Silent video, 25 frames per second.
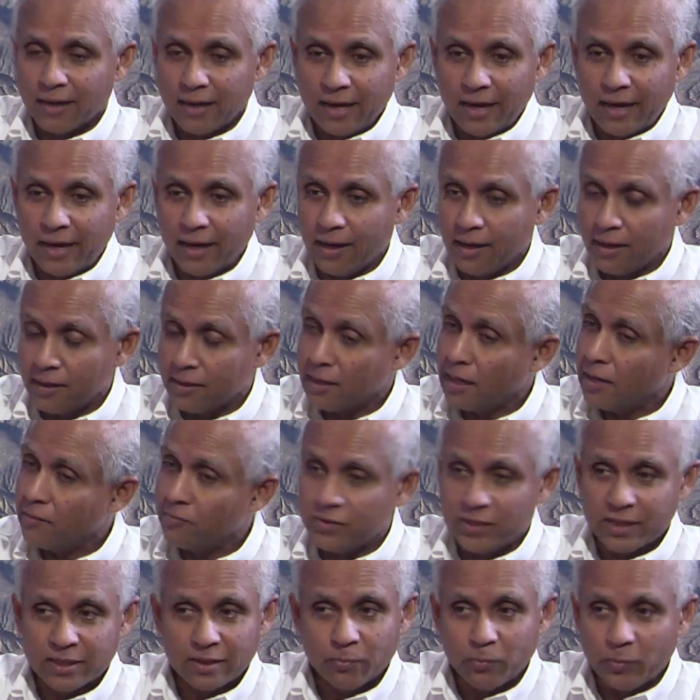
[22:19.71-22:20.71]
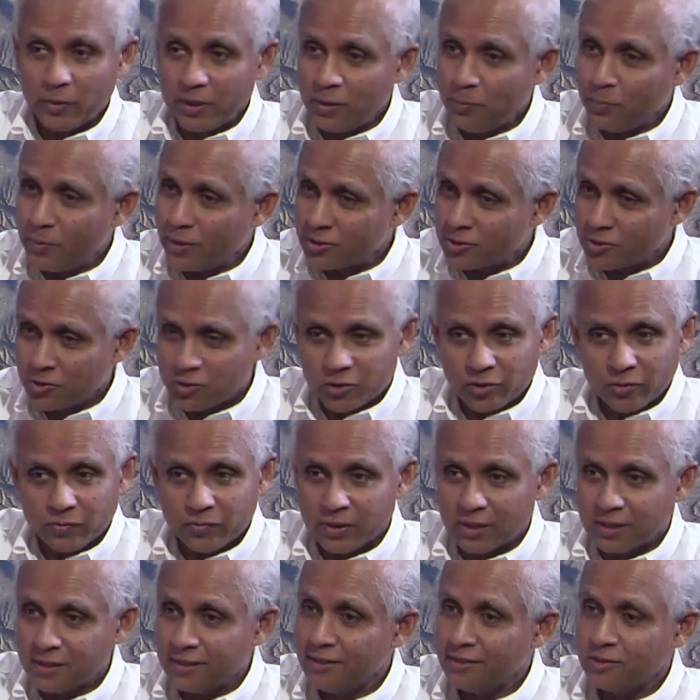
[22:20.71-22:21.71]
and I've taken many pictures of
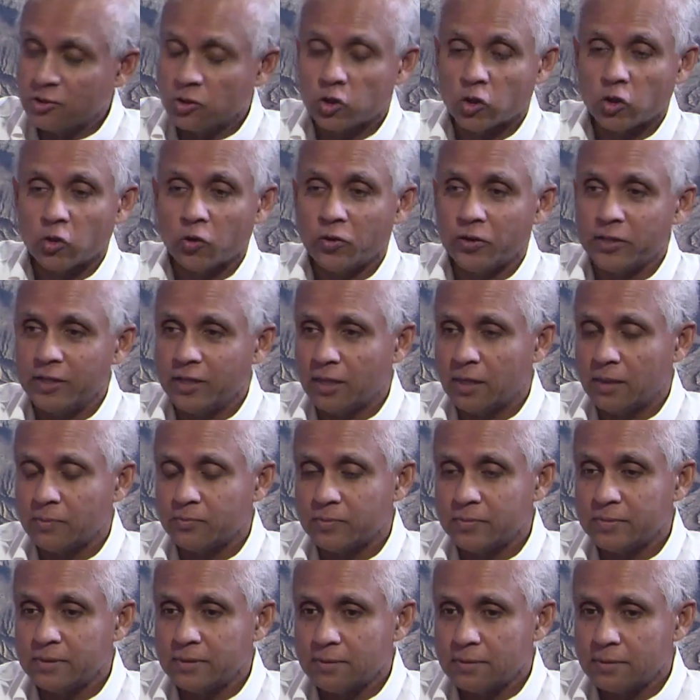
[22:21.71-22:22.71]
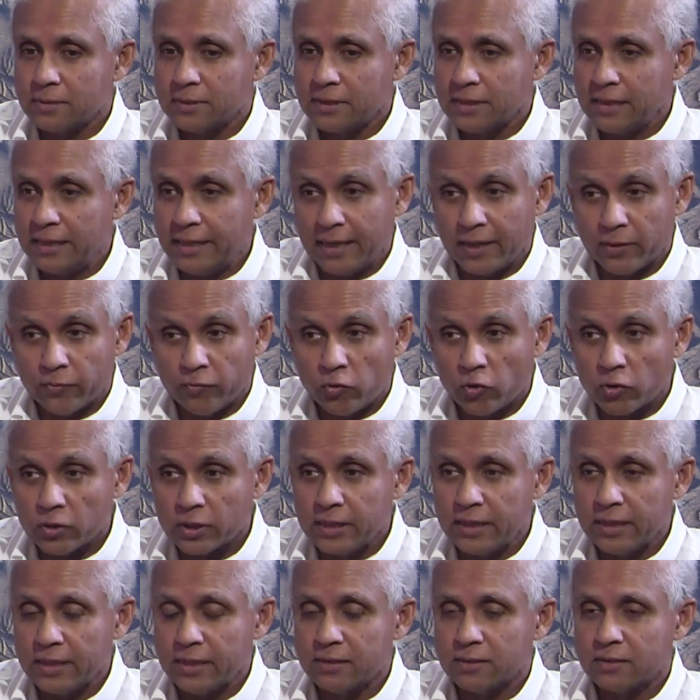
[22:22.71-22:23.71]
their kids growing up. He had four
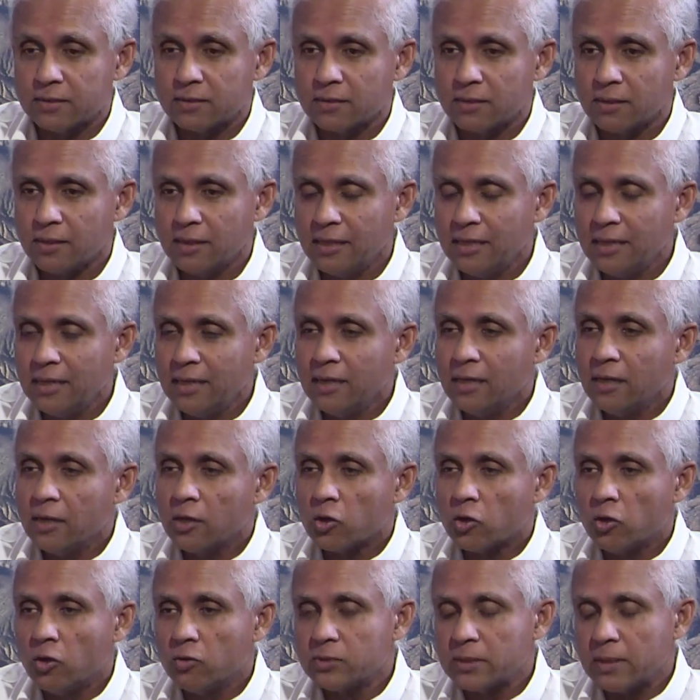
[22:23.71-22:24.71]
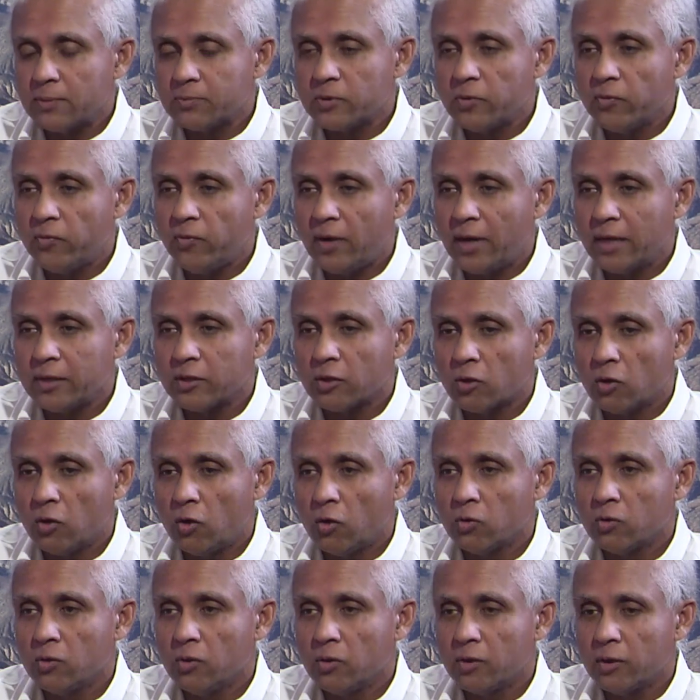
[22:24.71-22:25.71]
kids. Mm-hmm. Goes up to Father
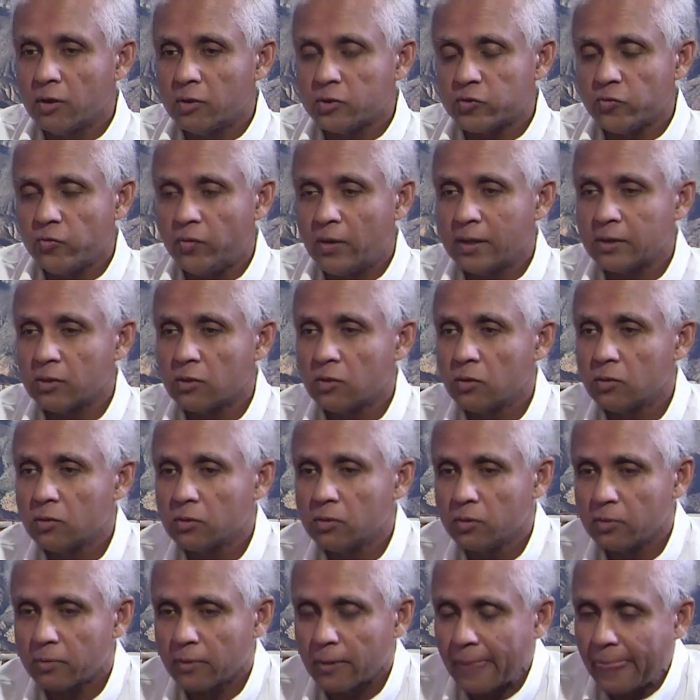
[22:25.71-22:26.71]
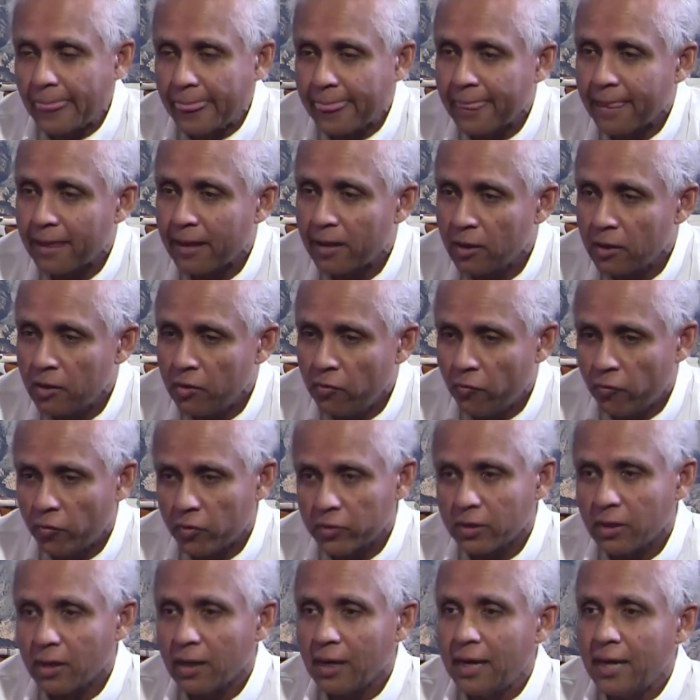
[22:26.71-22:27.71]
Ogu, goes, Father Ogu, for
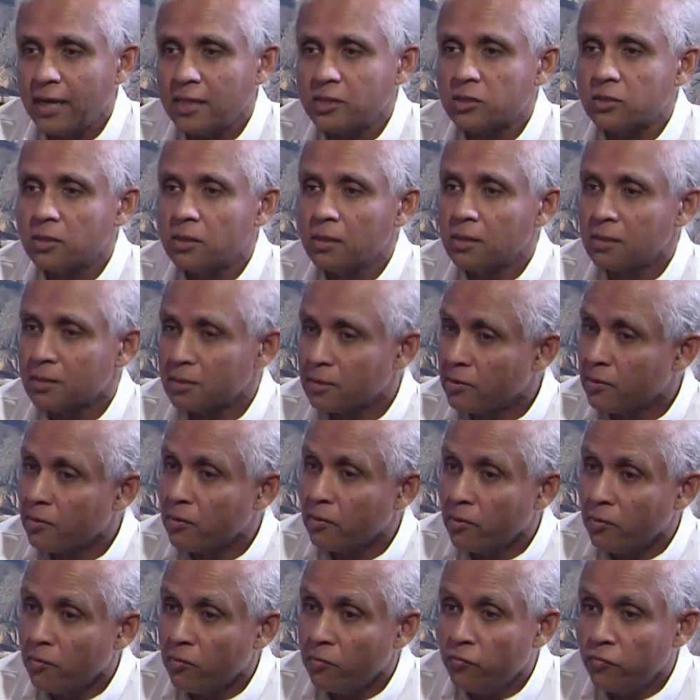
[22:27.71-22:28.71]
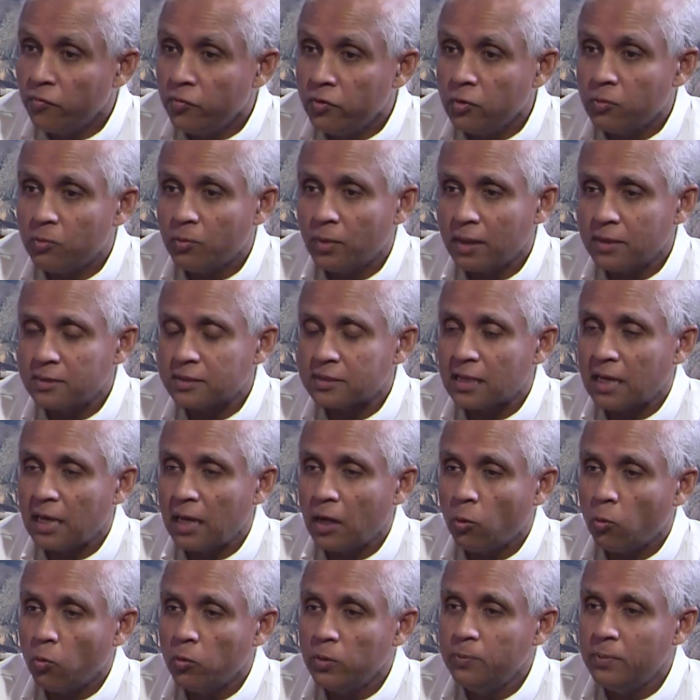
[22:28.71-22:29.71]
the last few months,
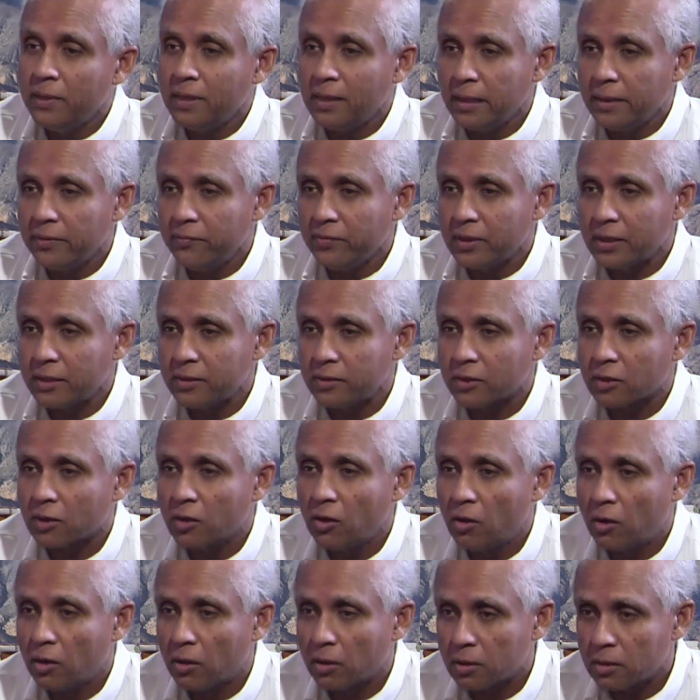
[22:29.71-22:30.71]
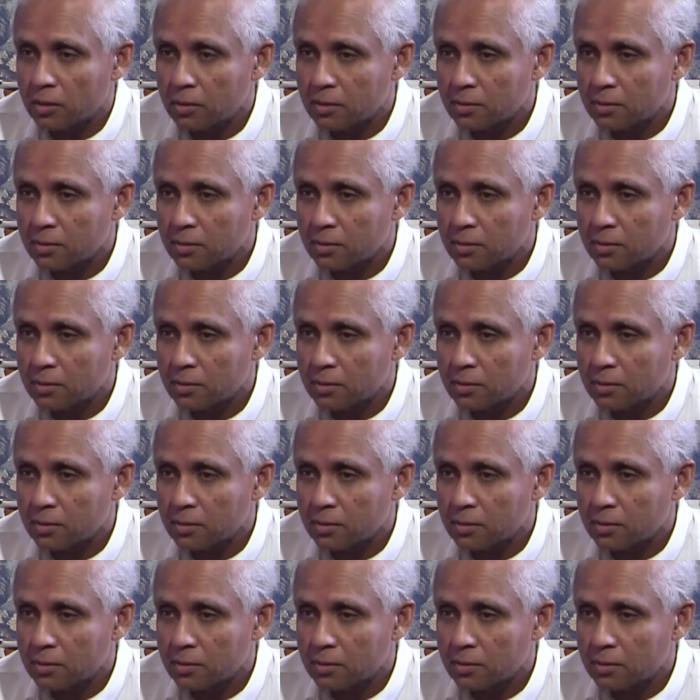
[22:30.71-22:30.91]
we've been living in the car.